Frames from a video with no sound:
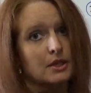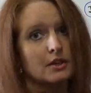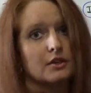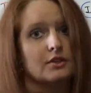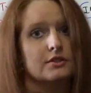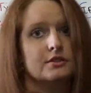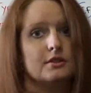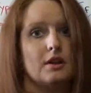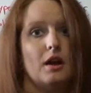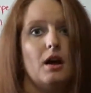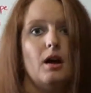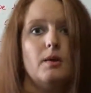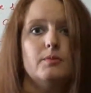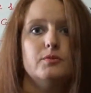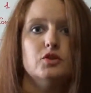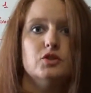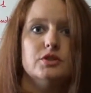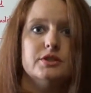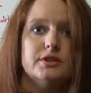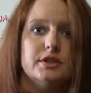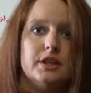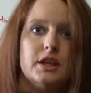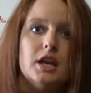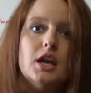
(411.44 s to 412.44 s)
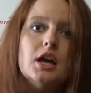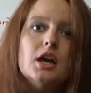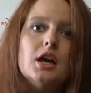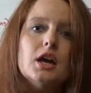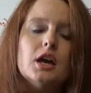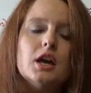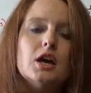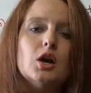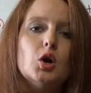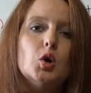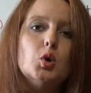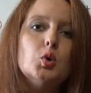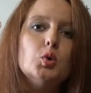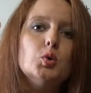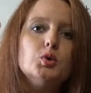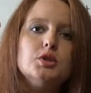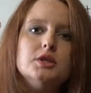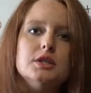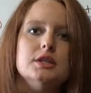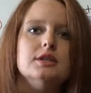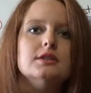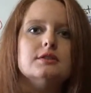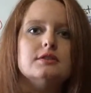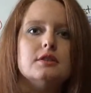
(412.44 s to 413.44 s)
because obviously
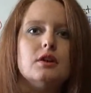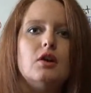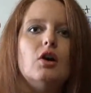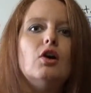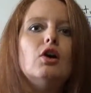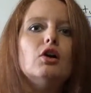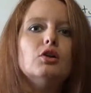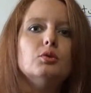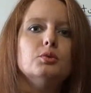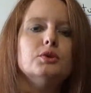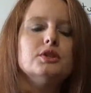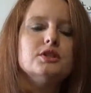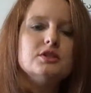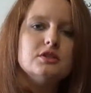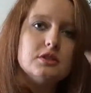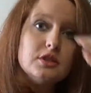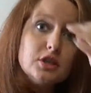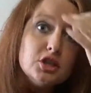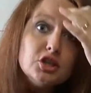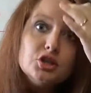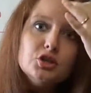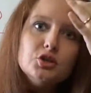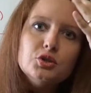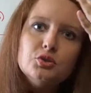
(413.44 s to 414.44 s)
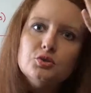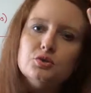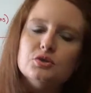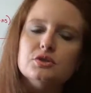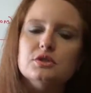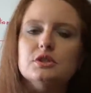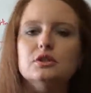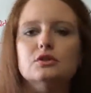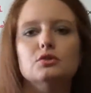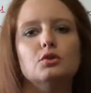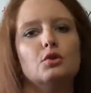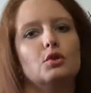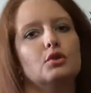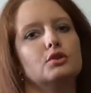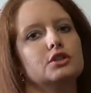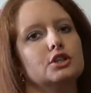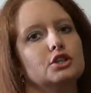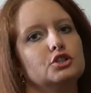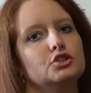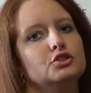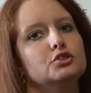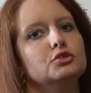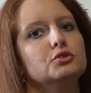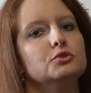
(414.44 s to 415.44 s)
would is always used in
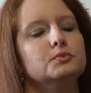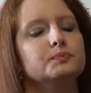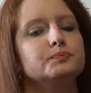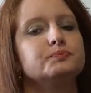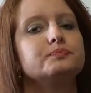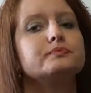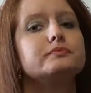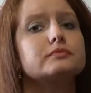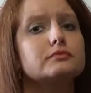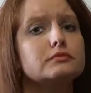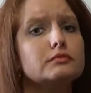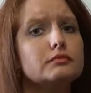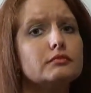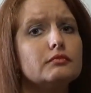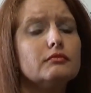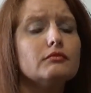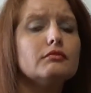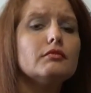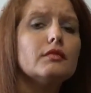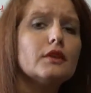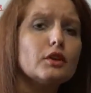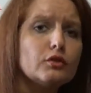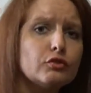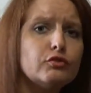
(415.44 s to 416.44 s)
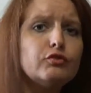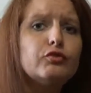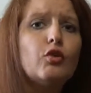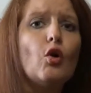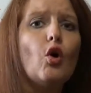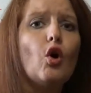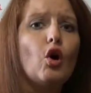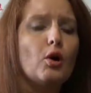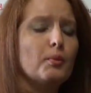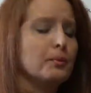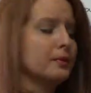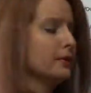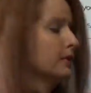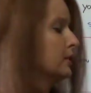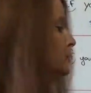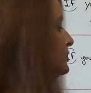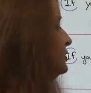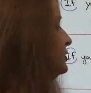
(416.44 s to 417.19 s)
order to form